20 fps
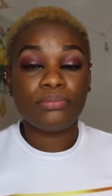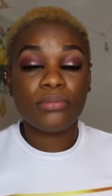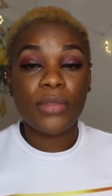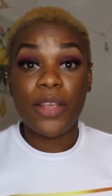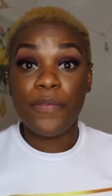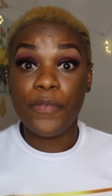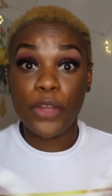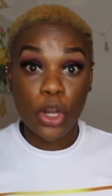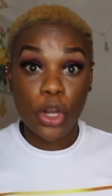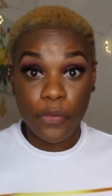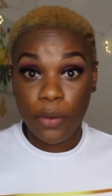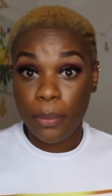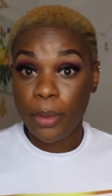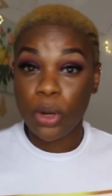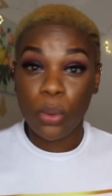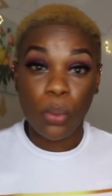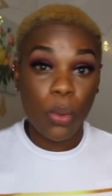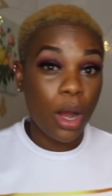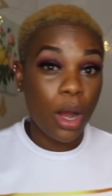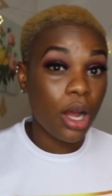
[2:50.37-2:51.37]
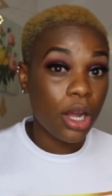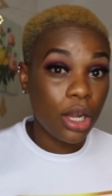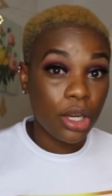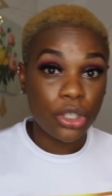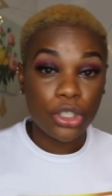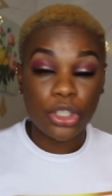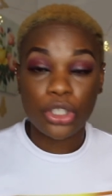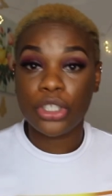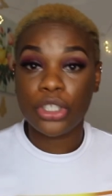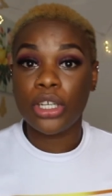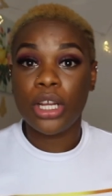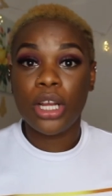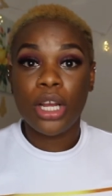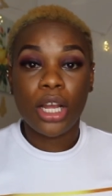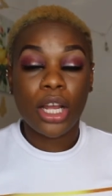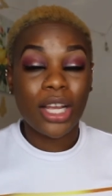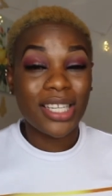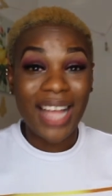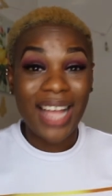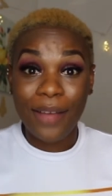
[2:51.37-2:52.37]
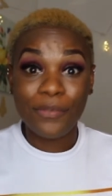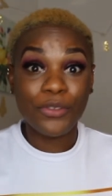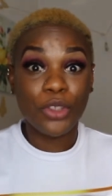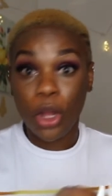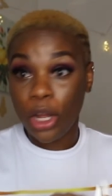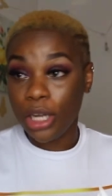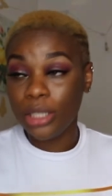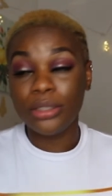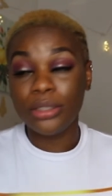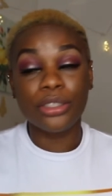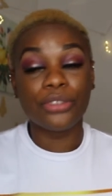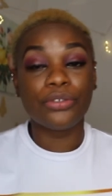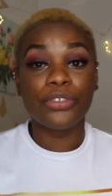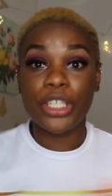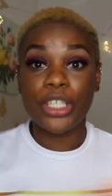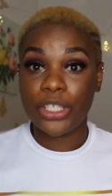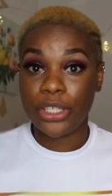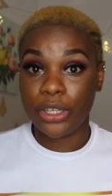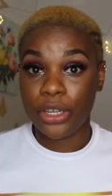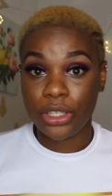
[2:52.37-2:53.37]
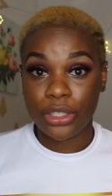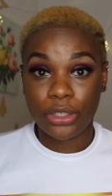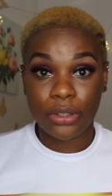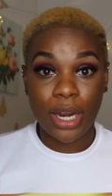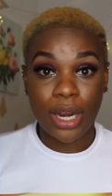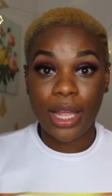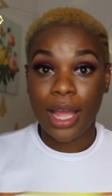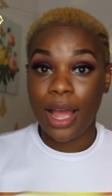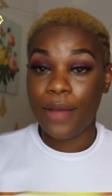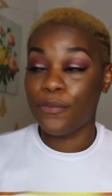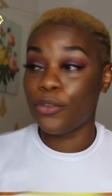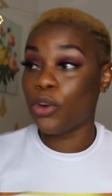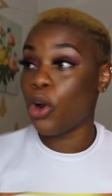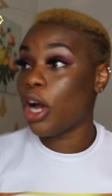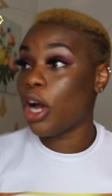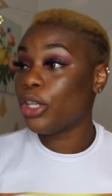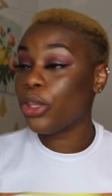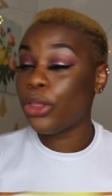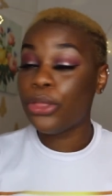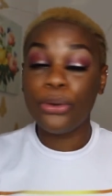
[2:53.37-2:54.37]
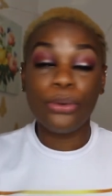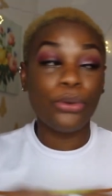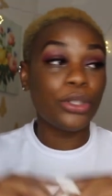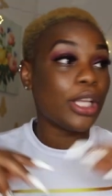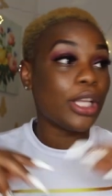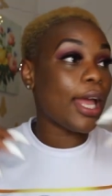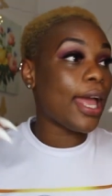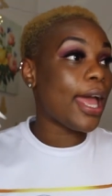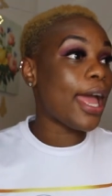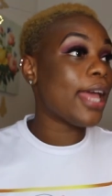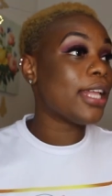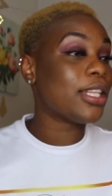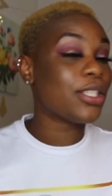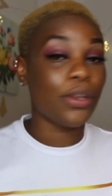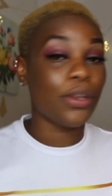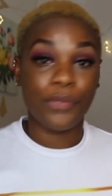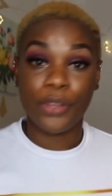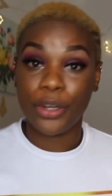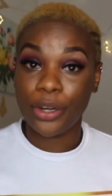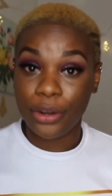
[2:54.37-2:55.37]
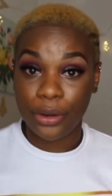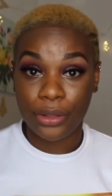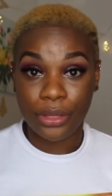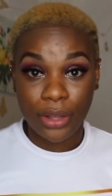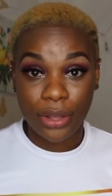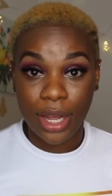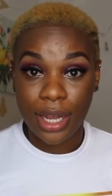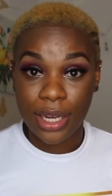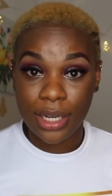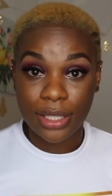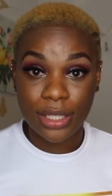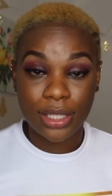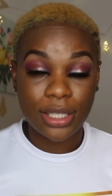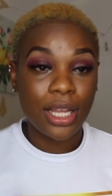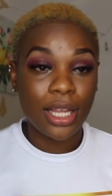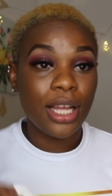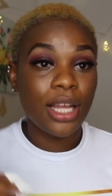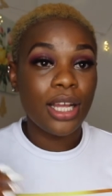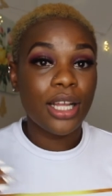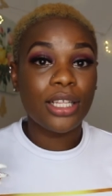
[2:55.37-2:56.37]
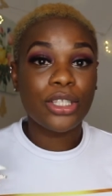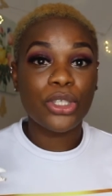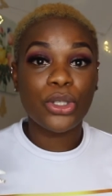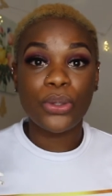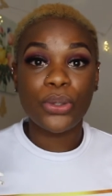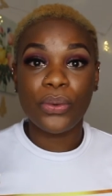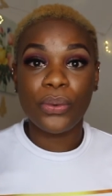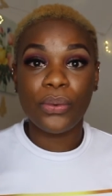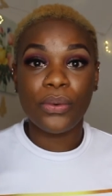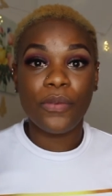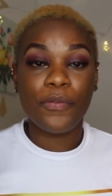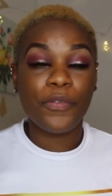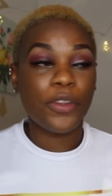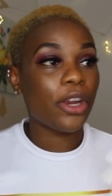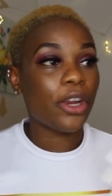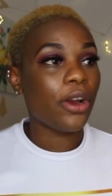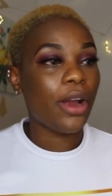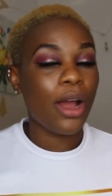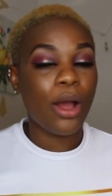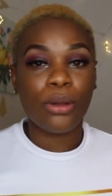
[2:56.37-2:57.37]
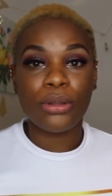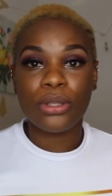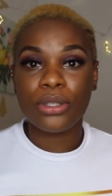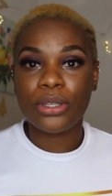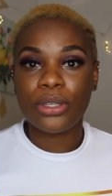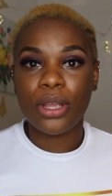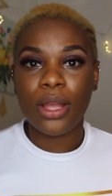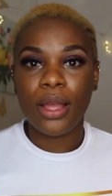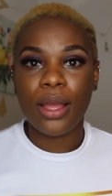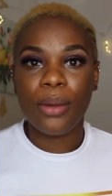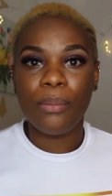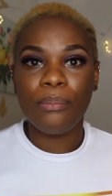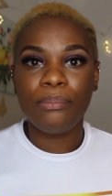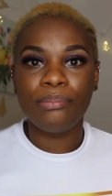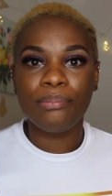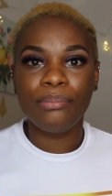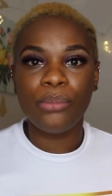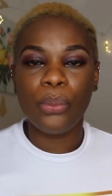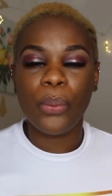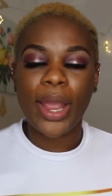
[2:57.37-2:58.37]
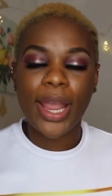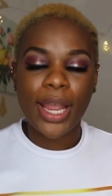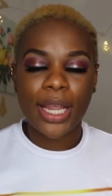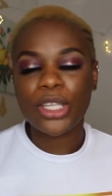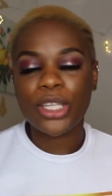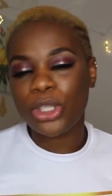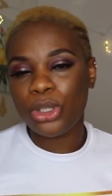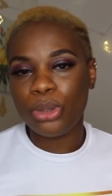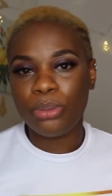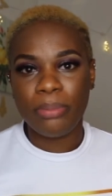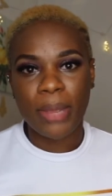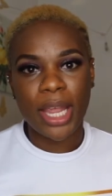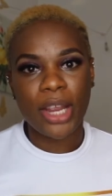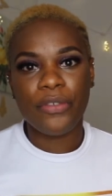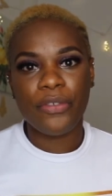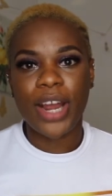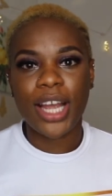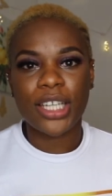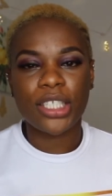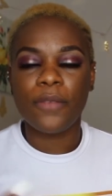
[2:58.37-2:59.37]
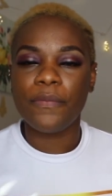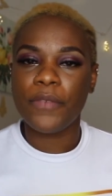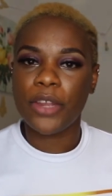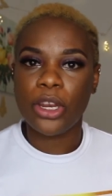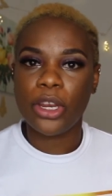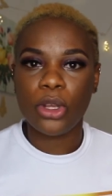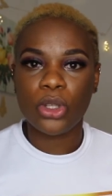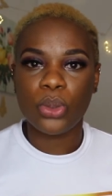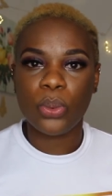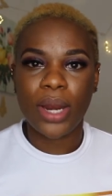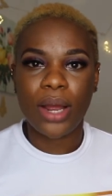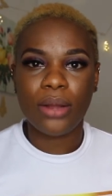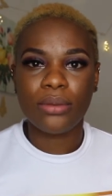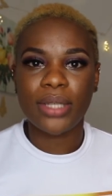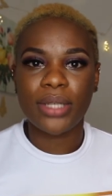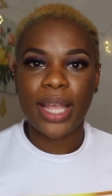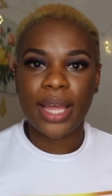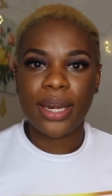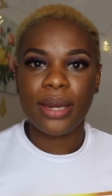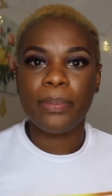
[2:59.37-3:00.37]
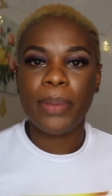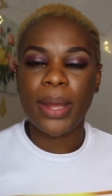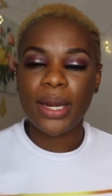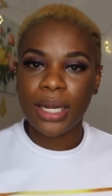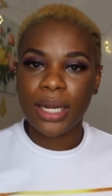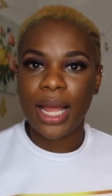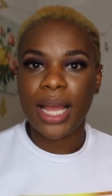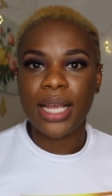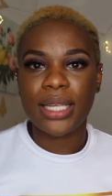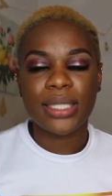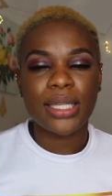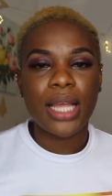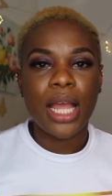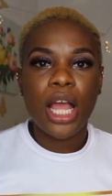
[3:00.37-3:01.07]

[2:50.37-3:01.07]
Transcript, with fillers: a video for me to watch because i've done the research right yeah i've gone through the ends of the earth guys to figure out ways to make reaction videos without getting penalized